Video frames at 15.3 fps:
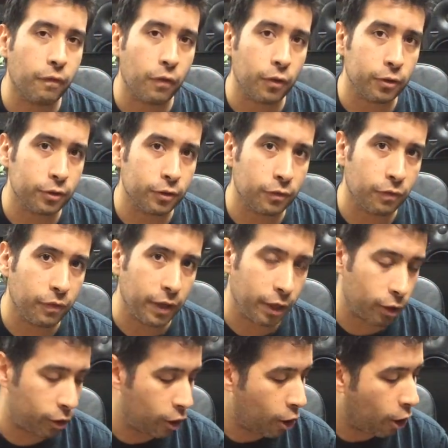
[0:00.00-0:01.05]
first
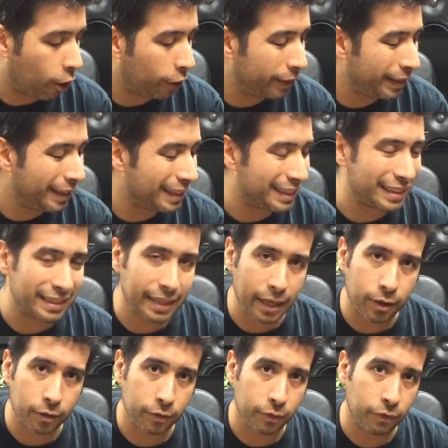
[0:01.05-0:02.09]
finger on the
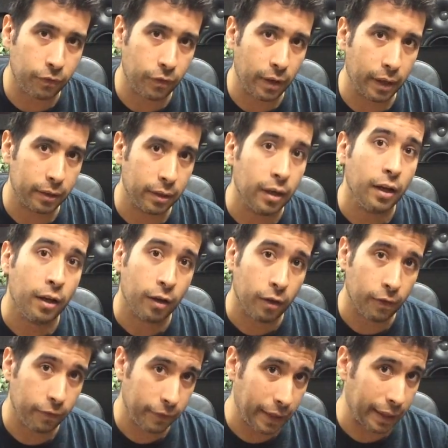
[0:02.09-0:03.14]
second fret
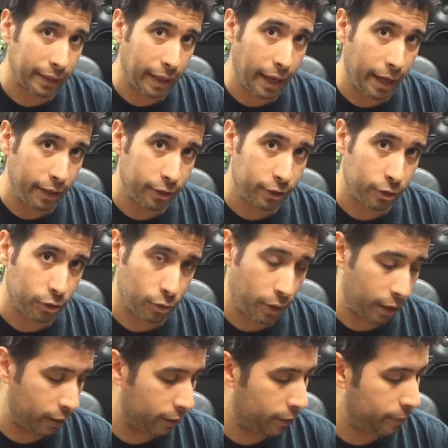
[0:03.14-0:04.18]
of that A
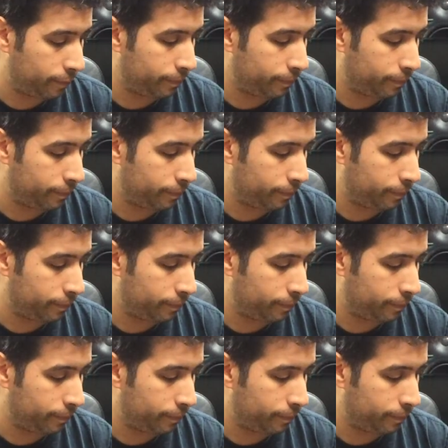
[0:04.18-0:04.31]
string.